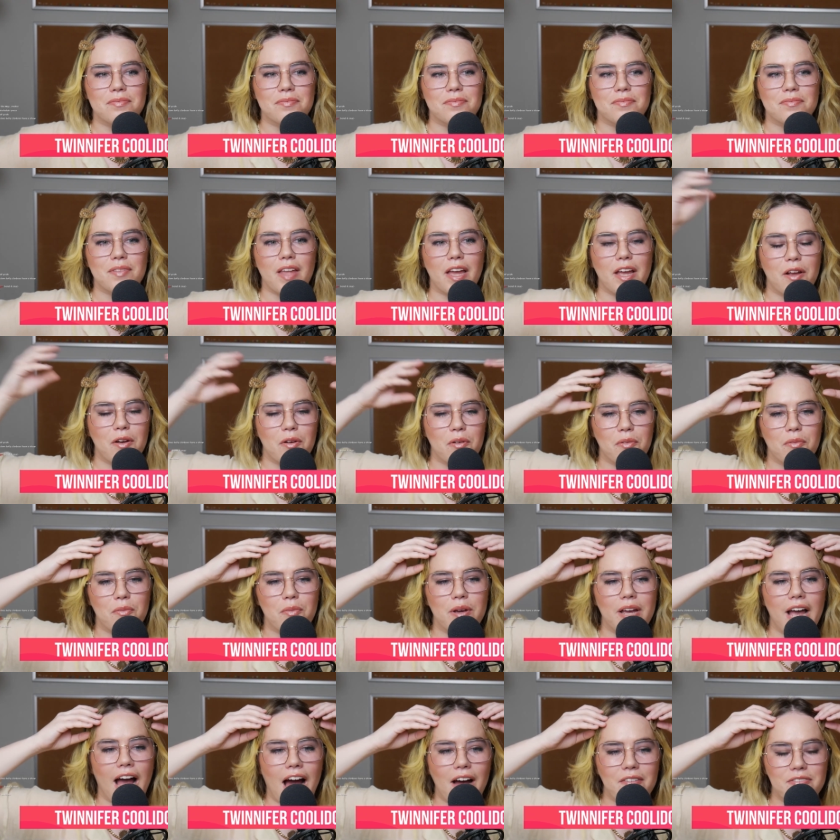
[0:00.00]
Like,
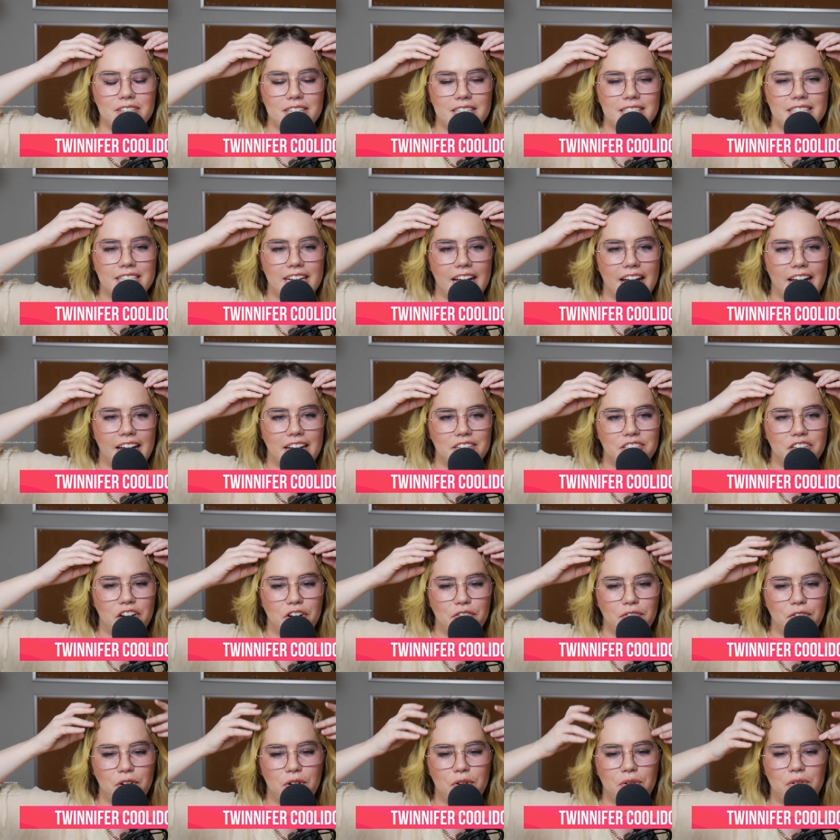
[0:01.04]
we have to stand.
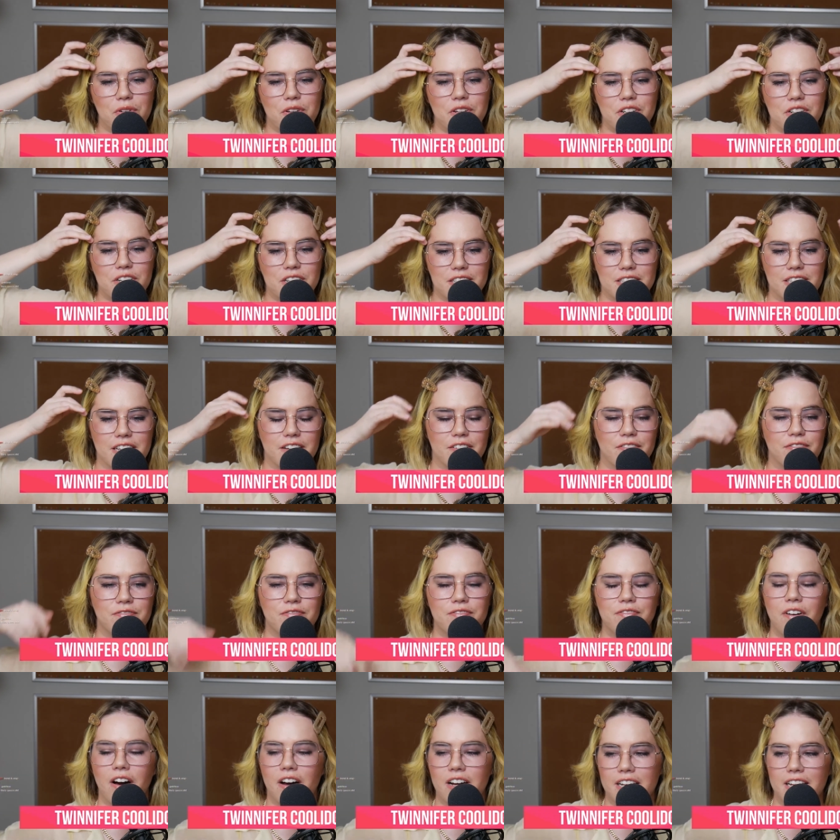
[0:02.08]
Jennifer Coolidge is like
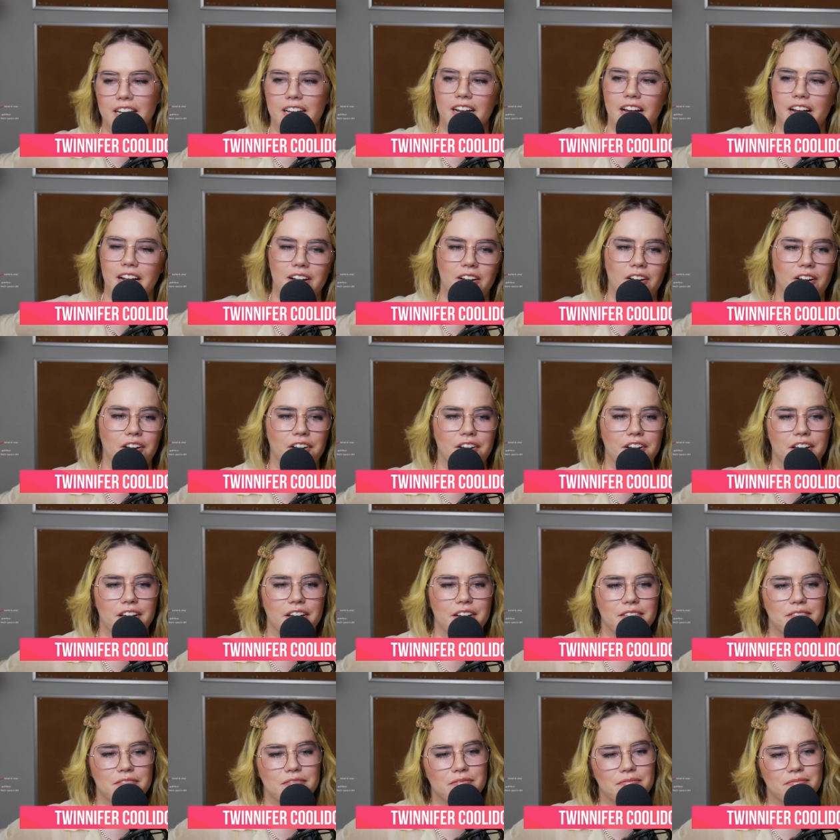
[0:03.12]
fucking
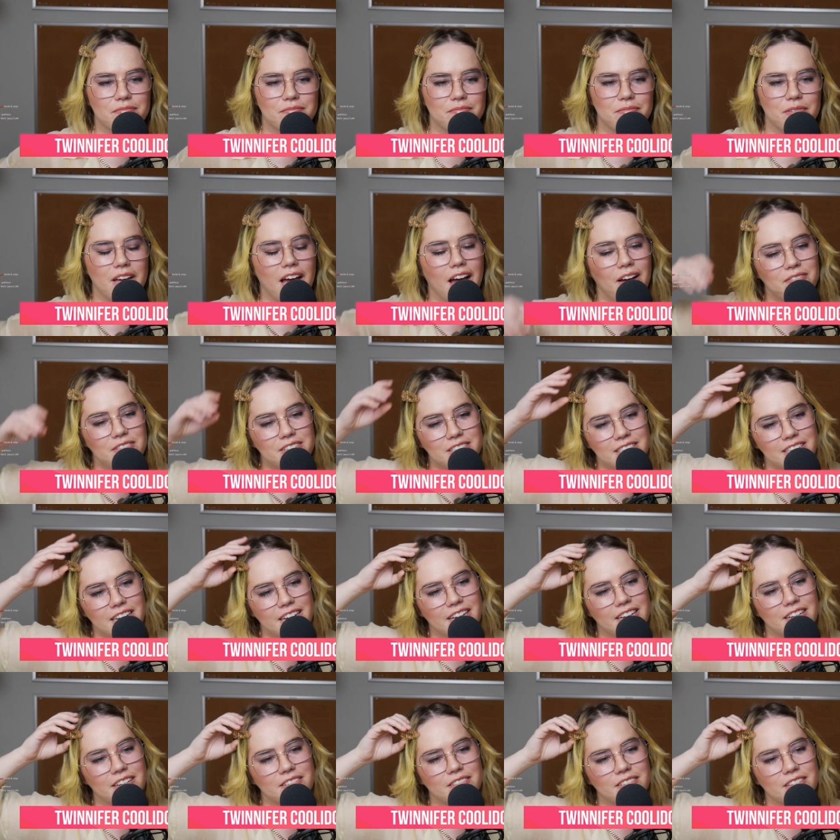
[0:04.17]
iconic. We have to
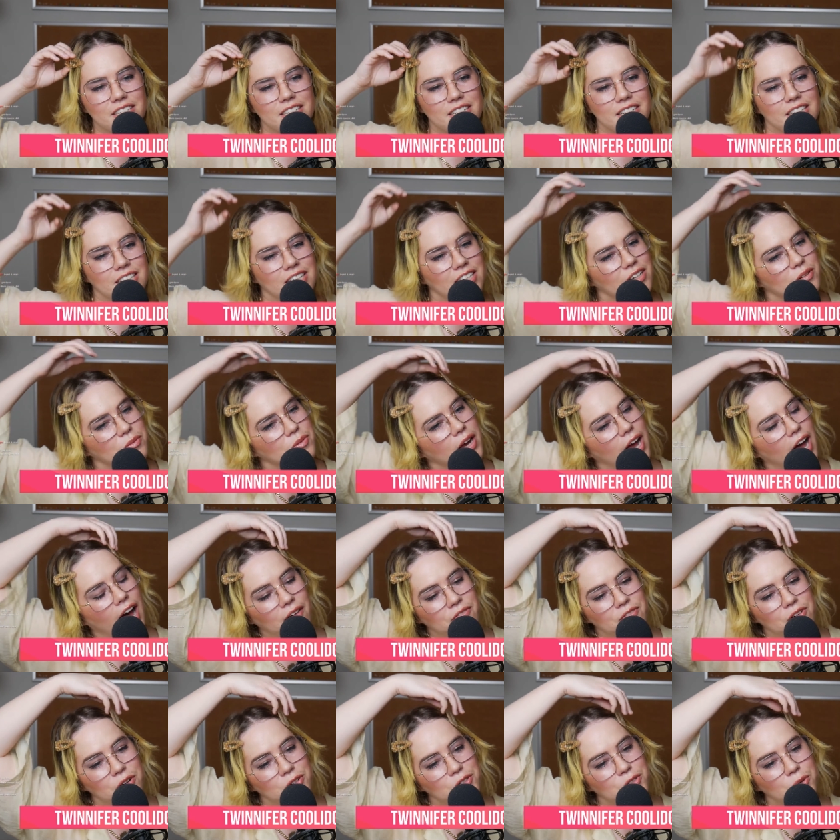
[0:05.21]
stand. We
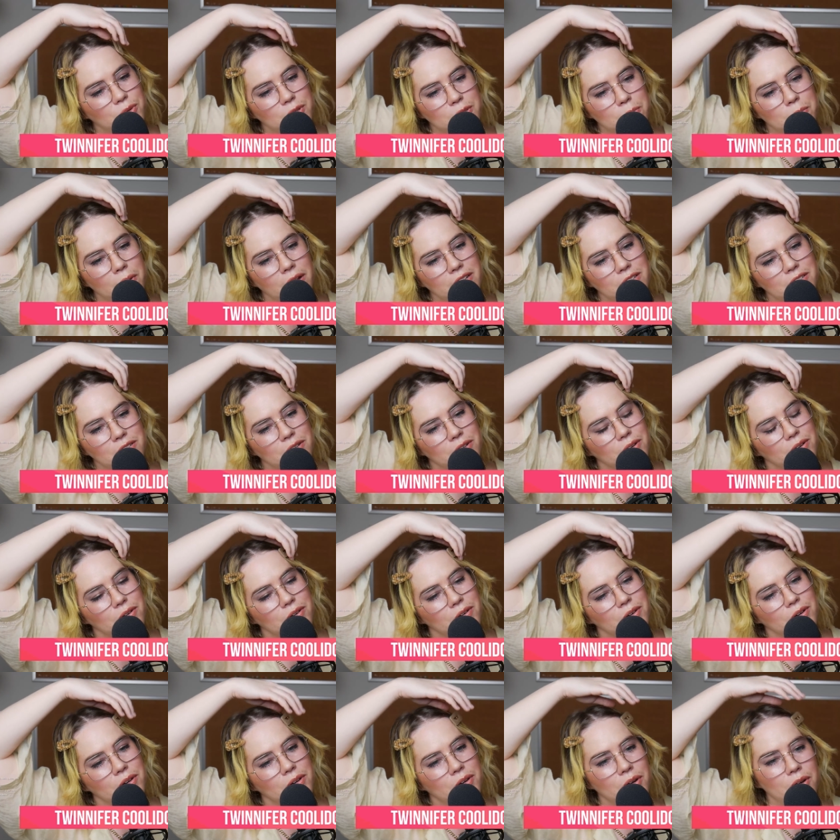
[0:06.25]
have no choice but to
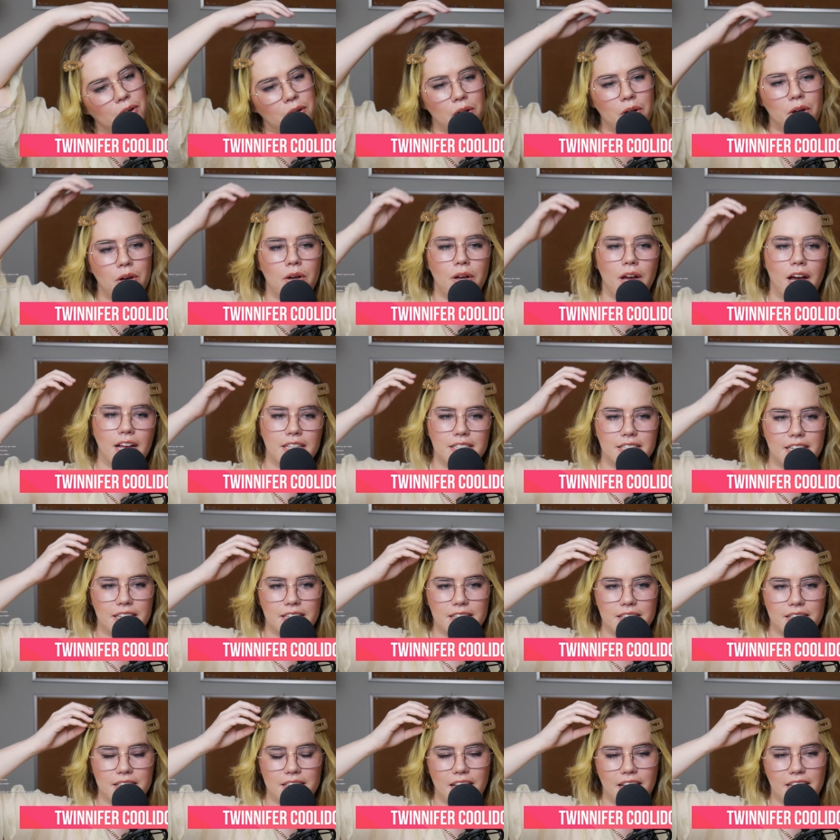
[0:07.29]
as they
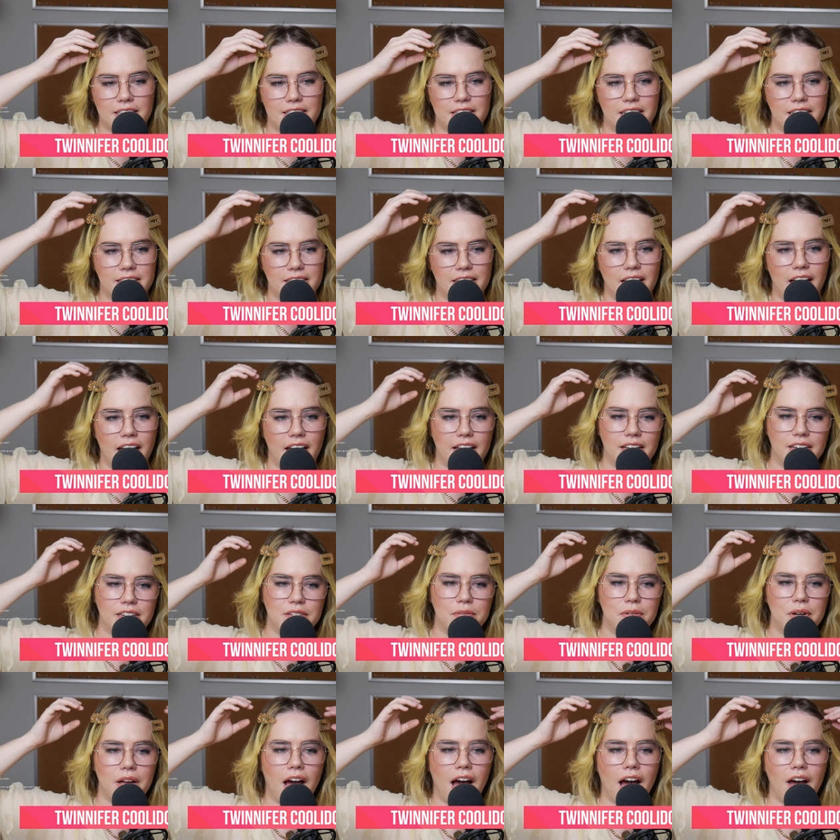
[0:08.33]
as they say.
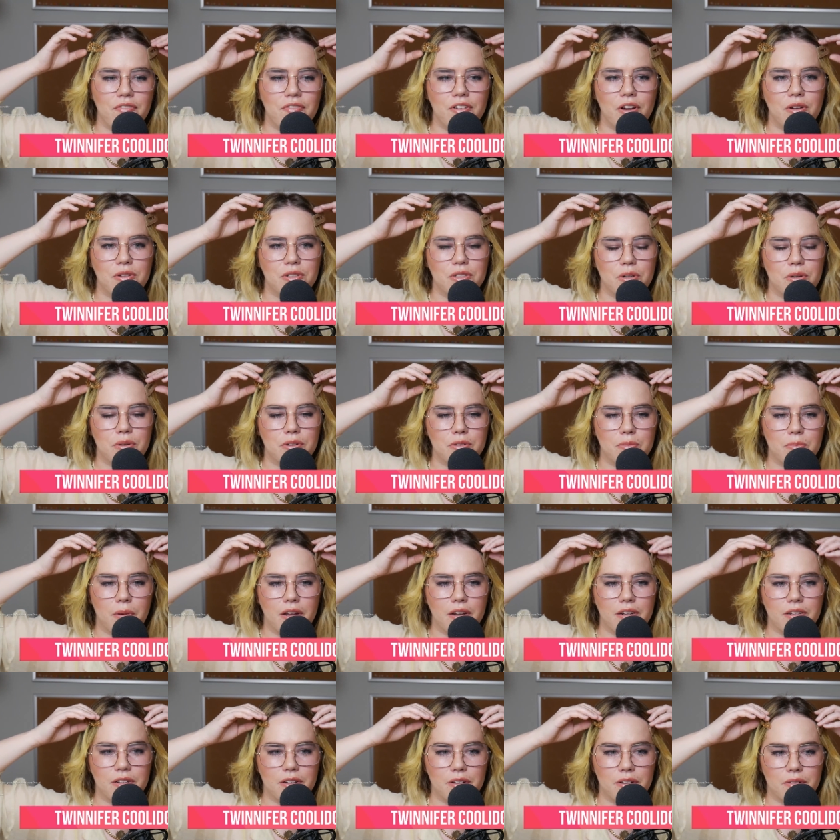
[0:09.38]
We have no choice
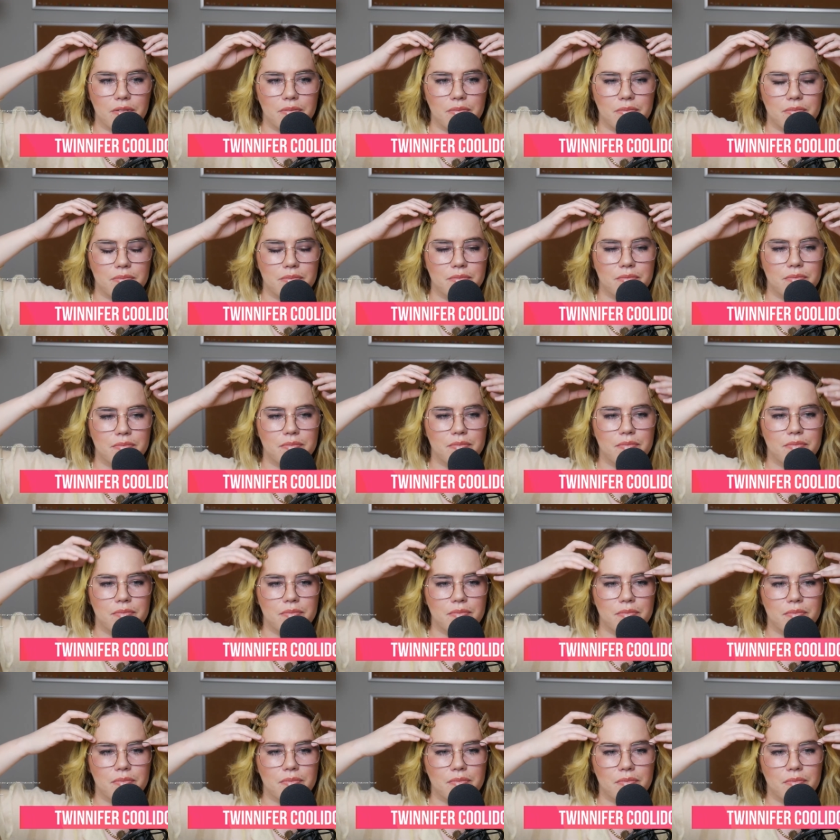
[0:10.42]
but to.
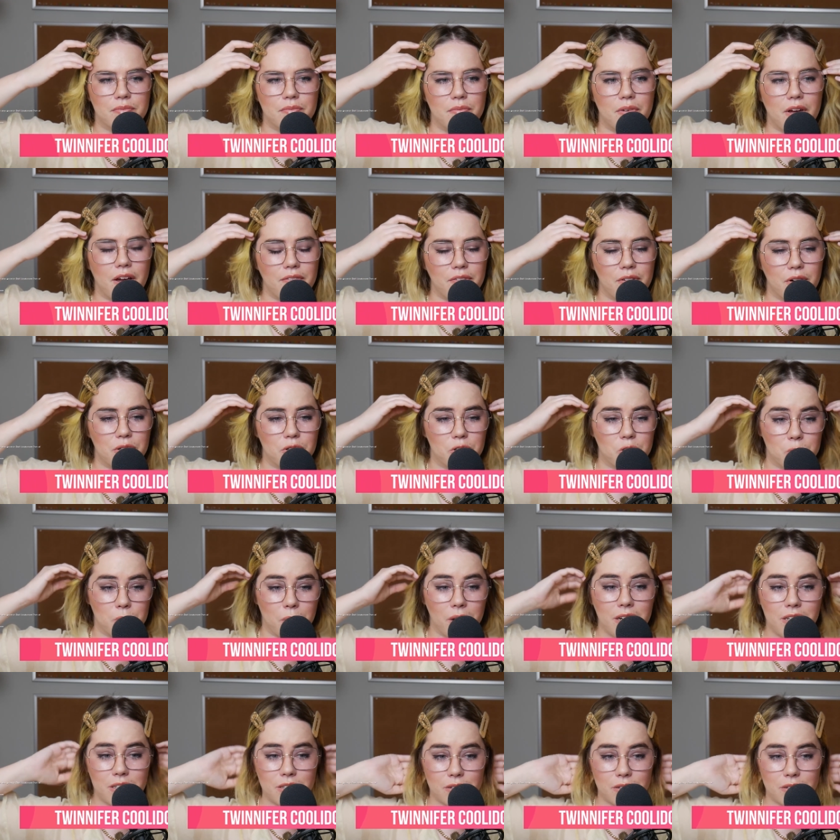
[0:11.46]
We have no choice but to.